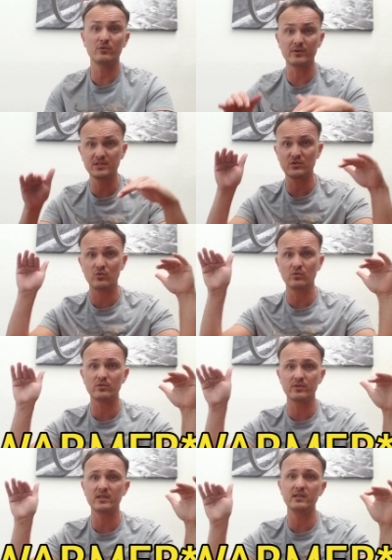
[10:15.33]
degrees
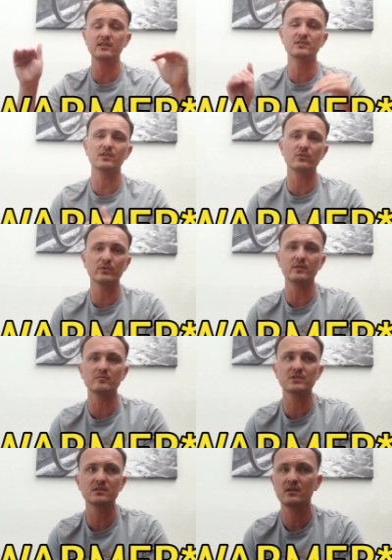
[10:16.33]
cooler than it is on the
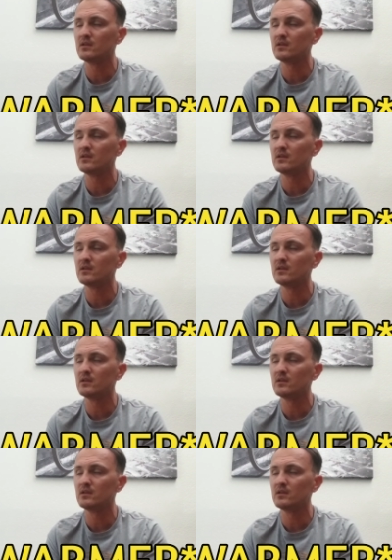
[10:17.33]
rims.